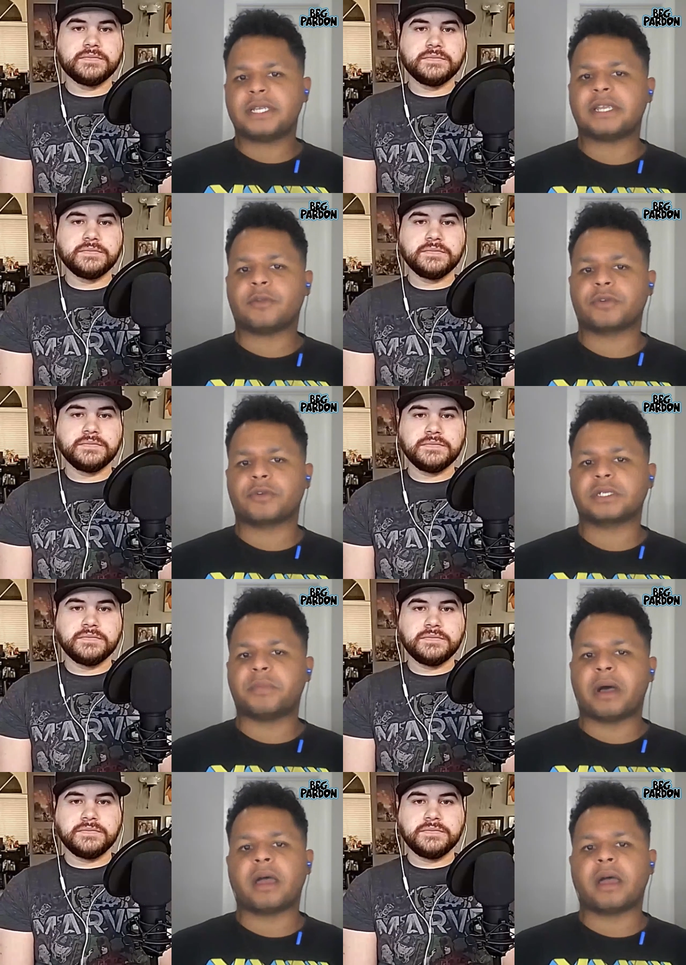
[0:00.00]
Speaker 1: was this in
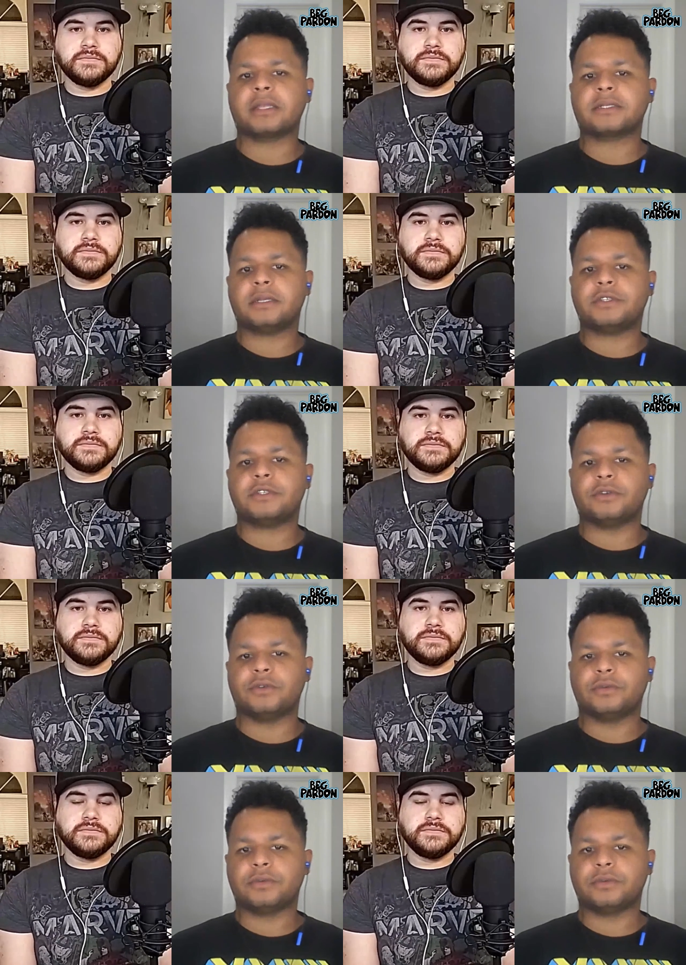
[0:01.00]
response
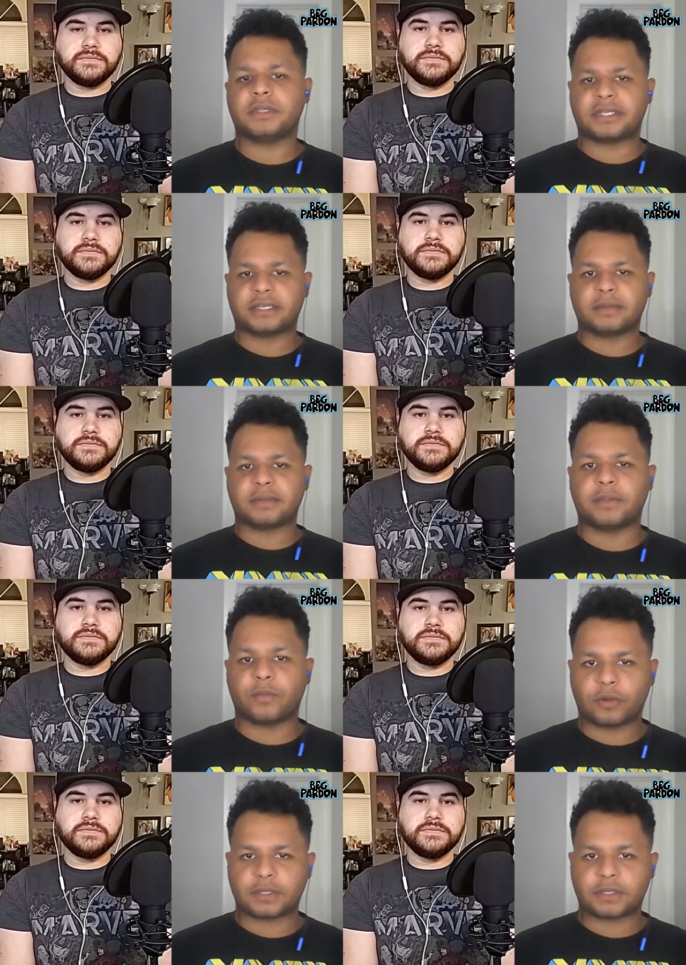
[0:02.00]
to the
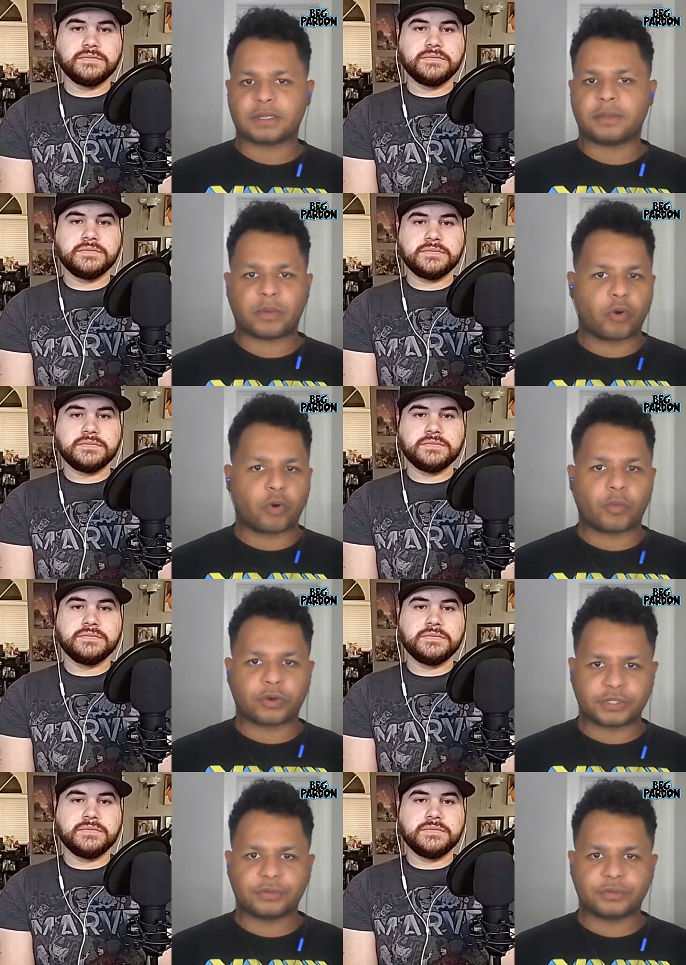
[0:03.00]
sentiment in the world at the time, like
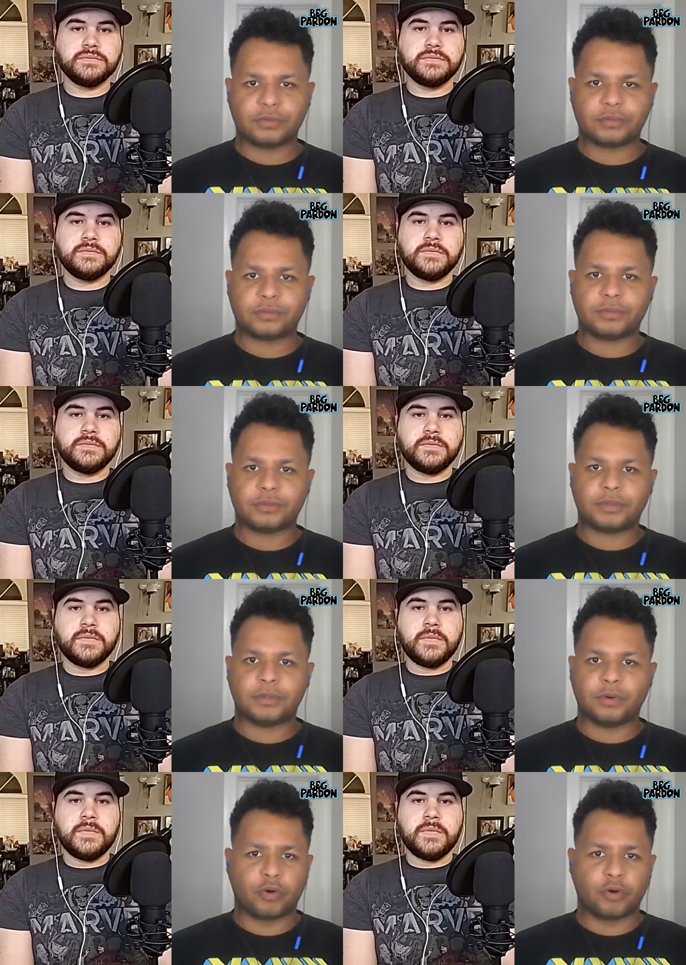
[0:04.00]
World War II,
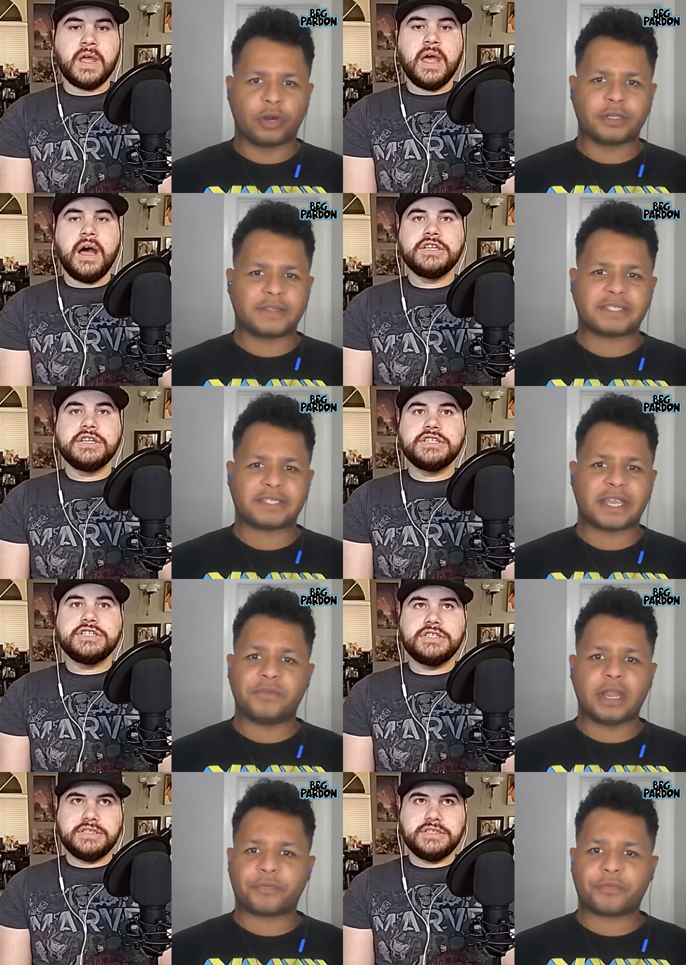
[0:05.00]
or did this
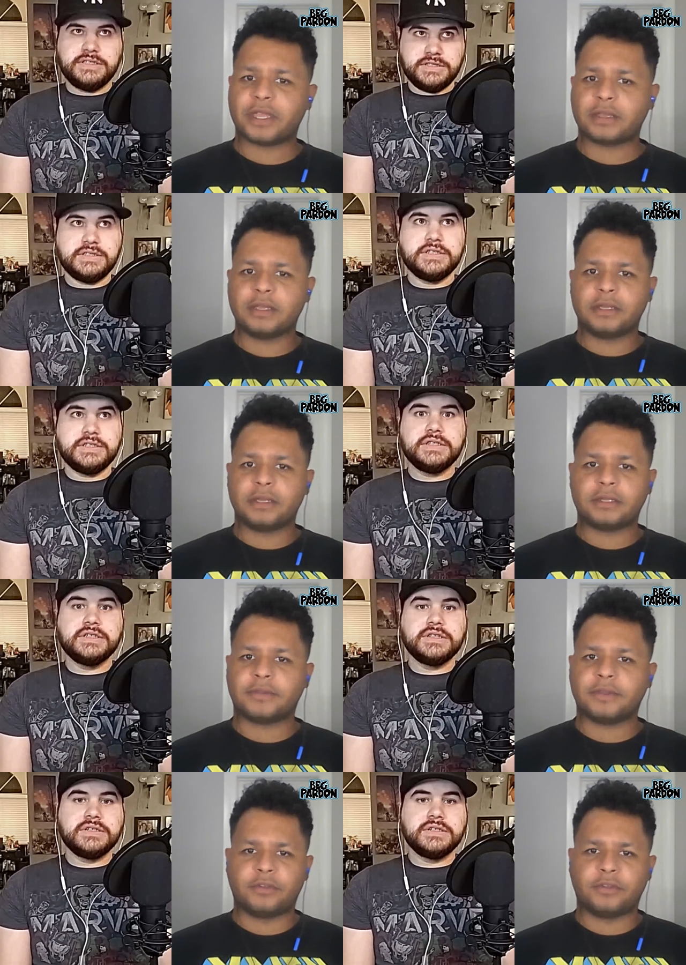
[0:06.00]
have nothing
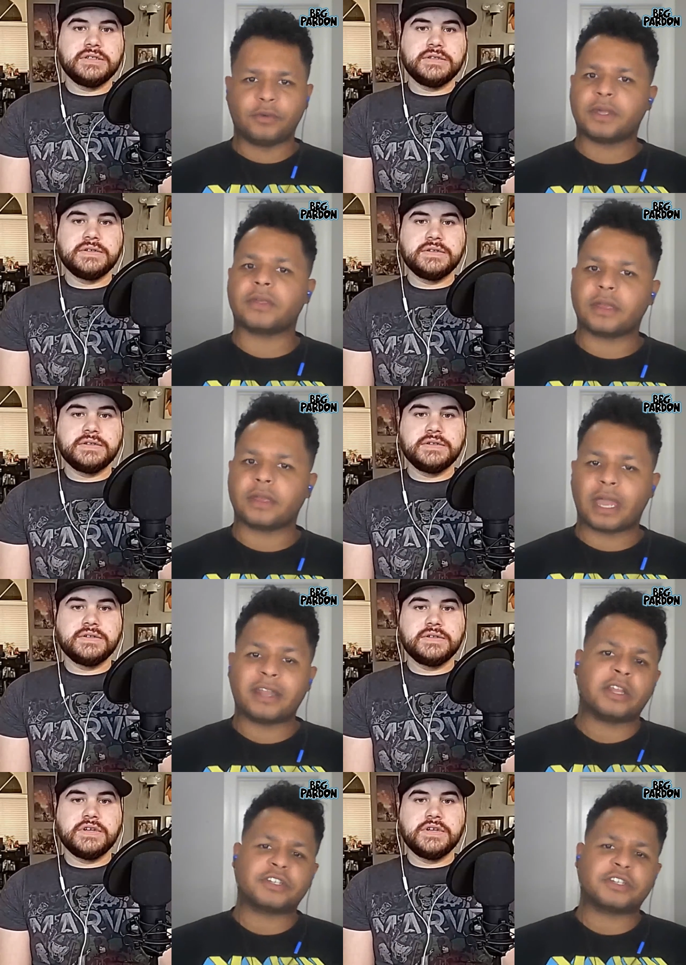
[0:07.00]
to do with it?
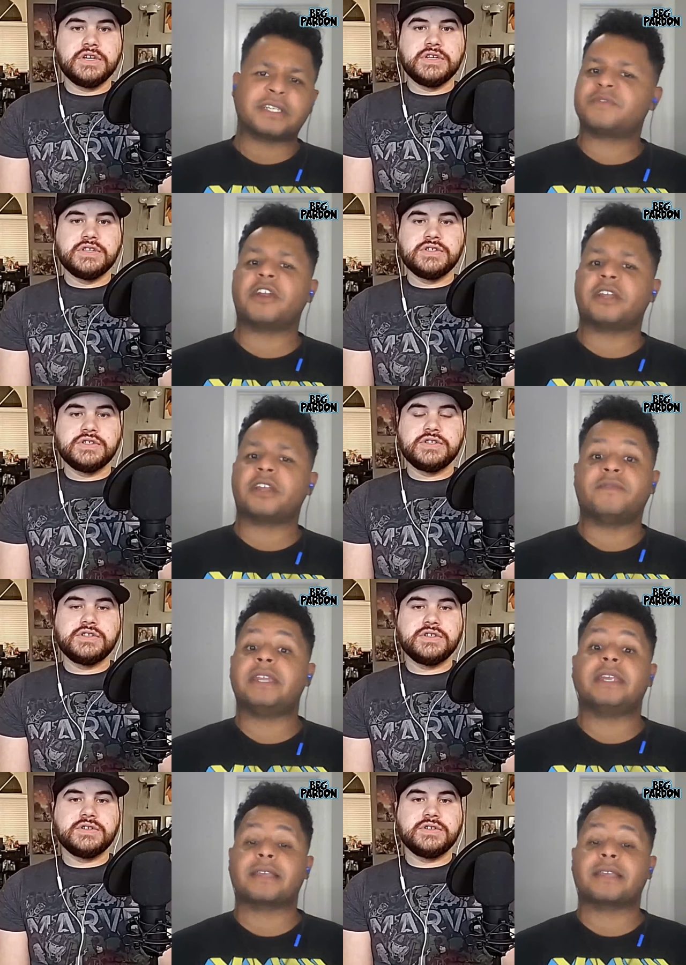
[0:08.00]
I, it just seems very
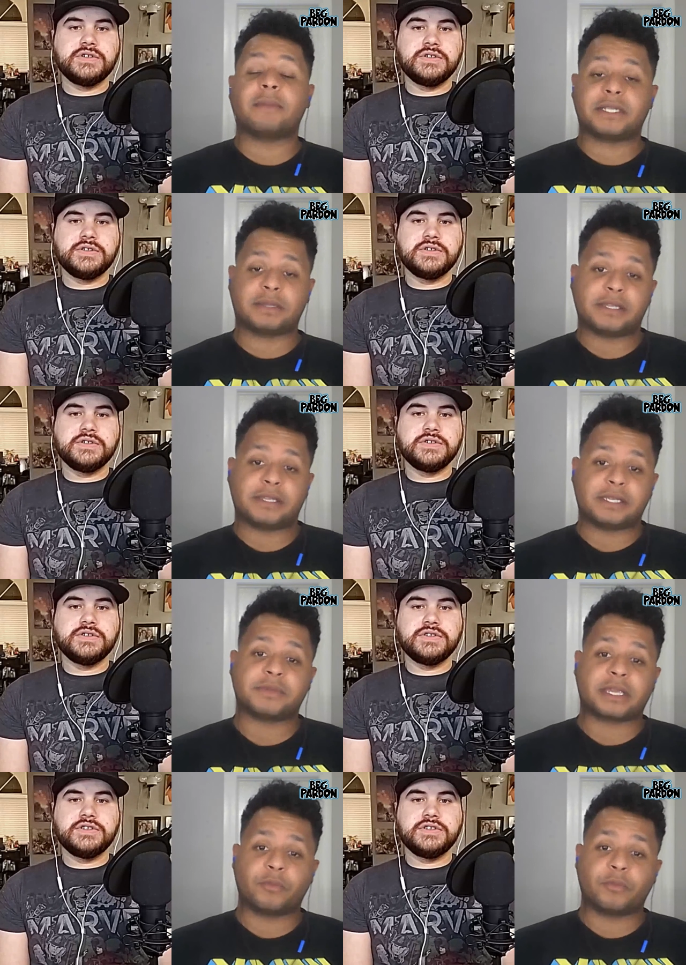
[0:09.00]
convenient timing to me. It
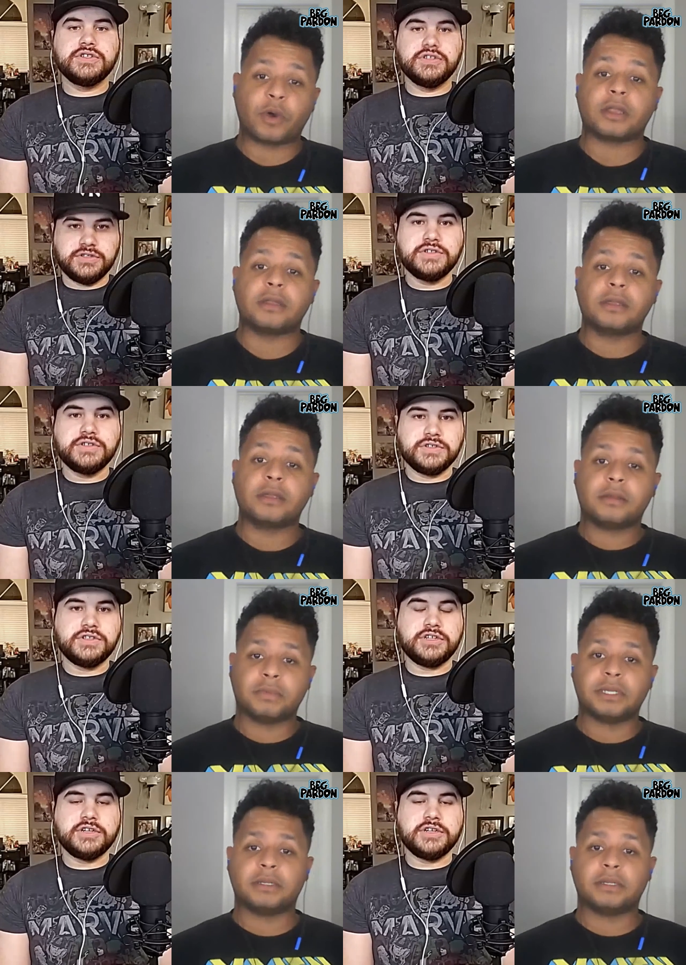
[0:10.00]
seems like it would
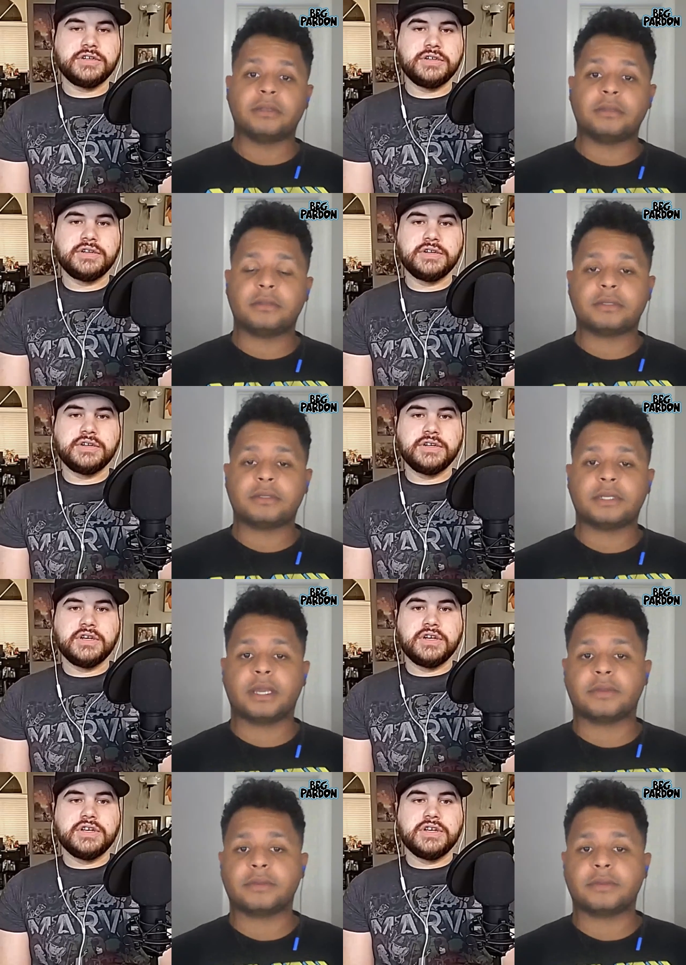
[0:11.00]
sure. be
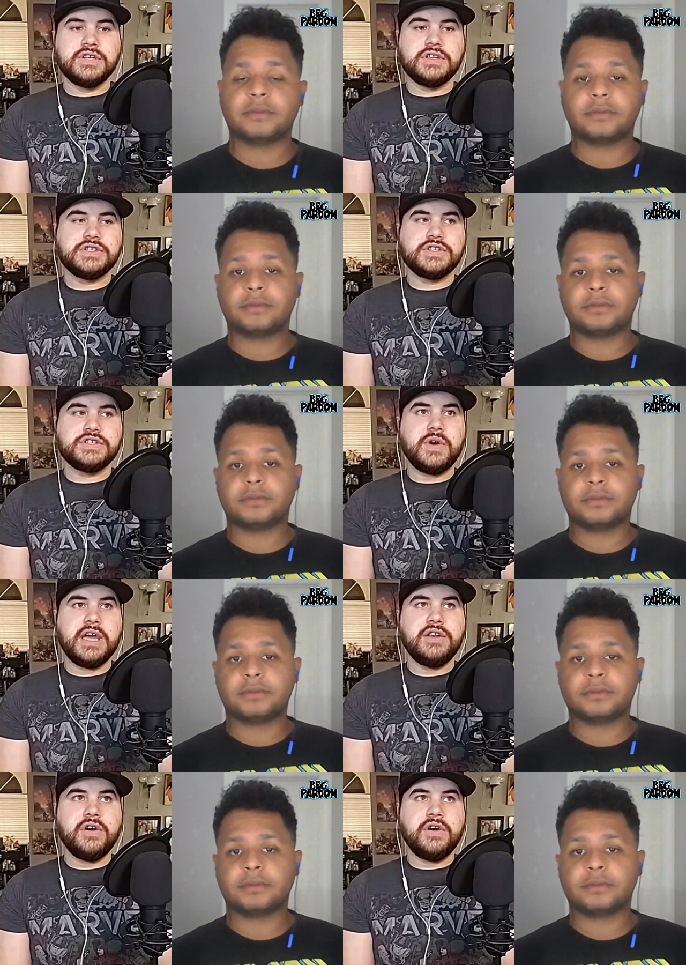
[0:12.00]
together.
Speaker 2: So
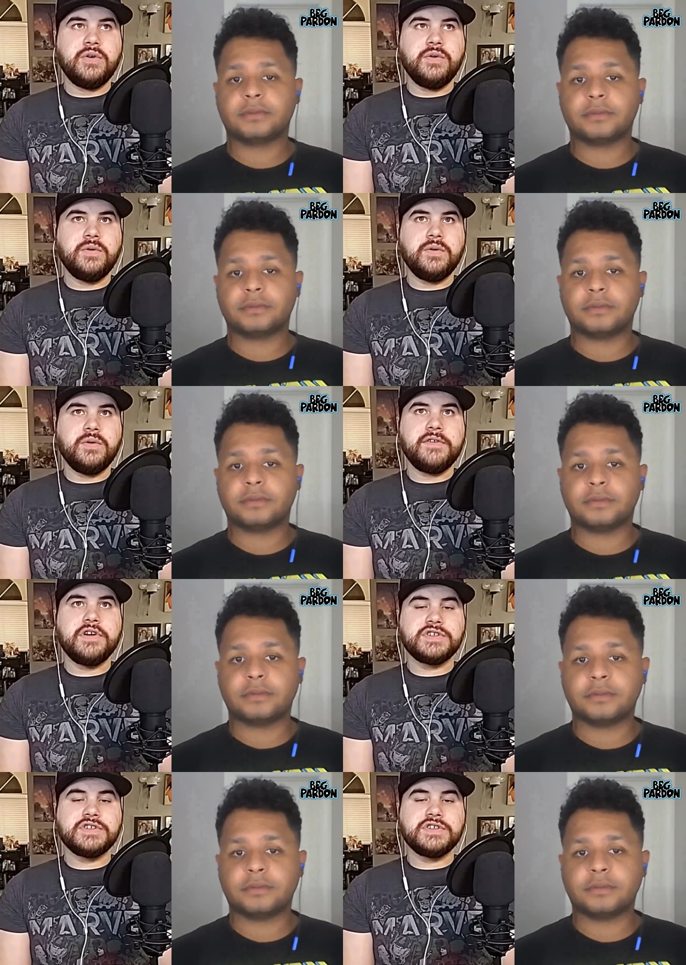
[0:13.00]
I know I've